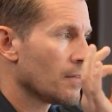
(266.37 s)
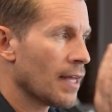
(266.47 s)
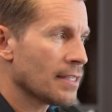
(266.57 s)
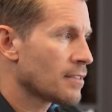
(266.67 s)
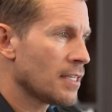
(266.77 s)

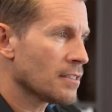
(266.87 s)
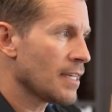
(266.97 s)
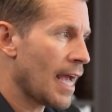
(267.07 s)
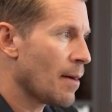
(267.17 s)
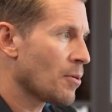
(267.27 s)
That
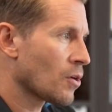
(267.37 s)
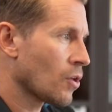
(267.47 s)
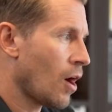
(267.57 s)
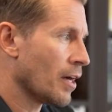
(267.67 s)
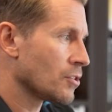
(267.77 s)
doesn't happen a
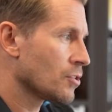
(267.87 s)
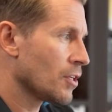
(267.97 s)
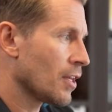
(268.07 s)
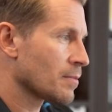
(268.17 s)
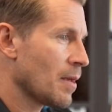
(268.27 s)
lot, just
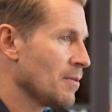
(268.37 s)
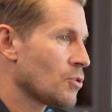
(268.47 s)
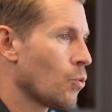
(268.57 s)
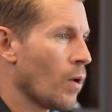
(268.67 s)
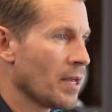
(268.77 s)
you know, that's maybe
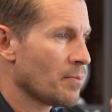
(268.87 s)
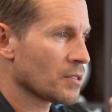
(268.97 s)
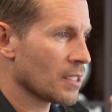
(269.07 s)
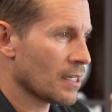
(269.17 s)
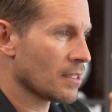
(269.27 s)

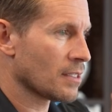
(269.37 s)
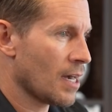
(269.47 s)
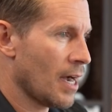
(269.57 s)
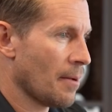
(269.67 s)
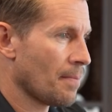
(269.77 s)
20% of the
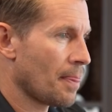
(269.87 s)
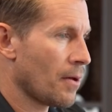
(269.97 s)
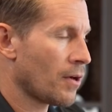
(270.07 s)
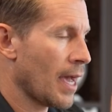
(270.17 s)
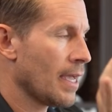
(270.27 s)
time,
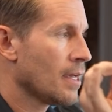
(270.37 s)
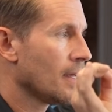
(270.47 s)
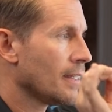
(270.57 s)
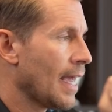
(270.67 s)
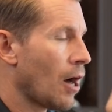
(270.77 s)
okay?
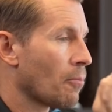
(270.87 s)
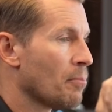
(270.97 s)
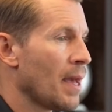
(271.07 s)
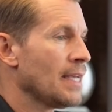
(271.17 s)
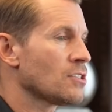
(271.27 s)
Now,
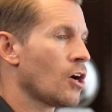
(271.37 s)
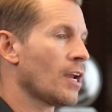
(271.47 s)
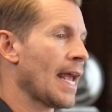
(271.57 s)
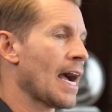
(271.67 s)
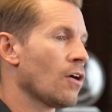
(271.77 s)
based
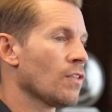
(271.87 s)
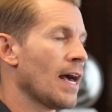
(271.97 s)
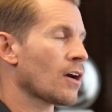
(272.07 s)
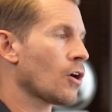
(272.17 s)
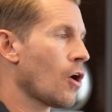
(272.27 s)
on how
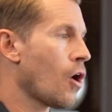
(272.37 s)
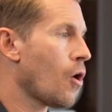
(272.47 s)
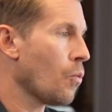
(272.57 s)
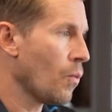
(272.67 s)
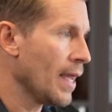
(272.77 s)
that
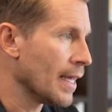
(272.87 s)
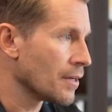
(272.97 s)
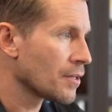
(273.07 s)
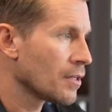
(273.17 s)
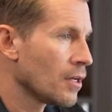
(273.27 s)
call
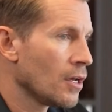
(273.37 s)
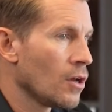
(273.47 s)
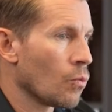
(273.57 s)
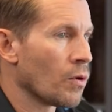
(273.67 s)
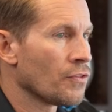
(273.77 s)
went
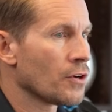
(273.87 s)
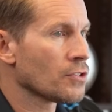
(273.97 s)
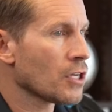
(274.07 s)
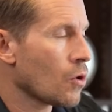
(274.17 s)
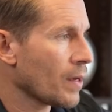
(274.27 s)
with their
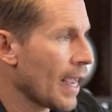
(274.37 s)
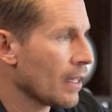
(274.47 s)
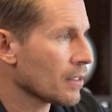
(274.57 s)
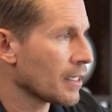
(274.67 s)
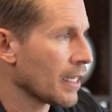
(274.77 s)

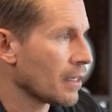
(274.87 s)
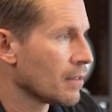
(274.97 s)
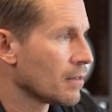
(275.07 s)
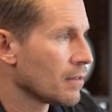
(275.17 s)
tonality,